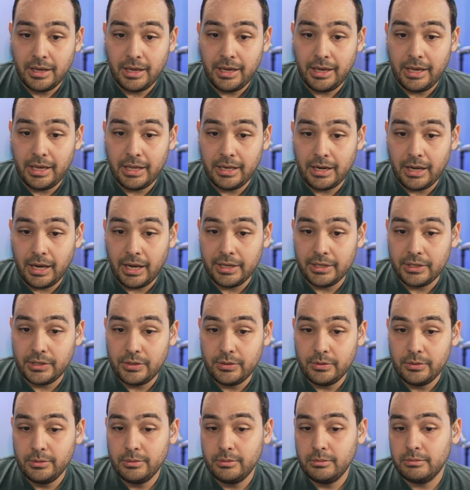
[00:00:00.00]
And I
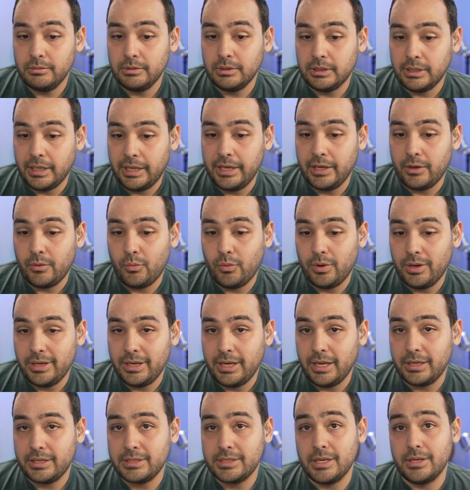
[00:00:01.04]
do like what
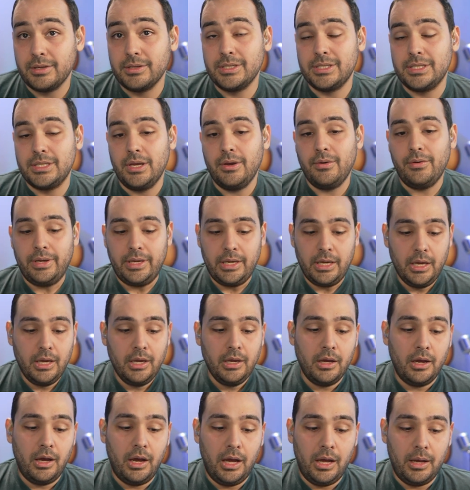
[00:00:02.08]
Nexa is doing,
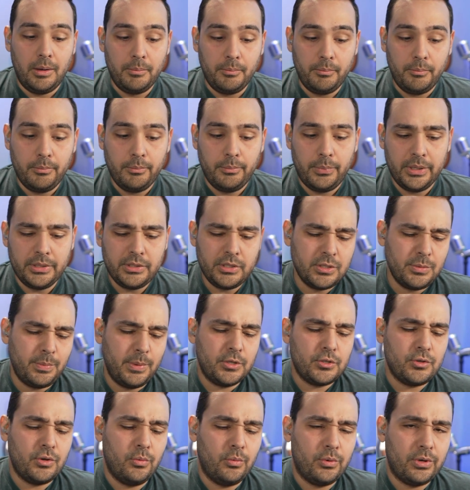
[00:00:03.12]
um, but just
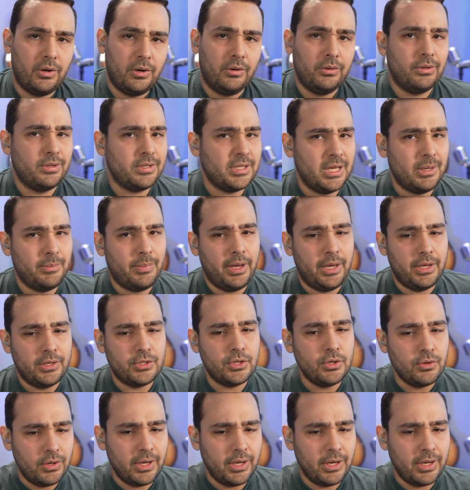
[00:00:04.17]
make sure all on the same page.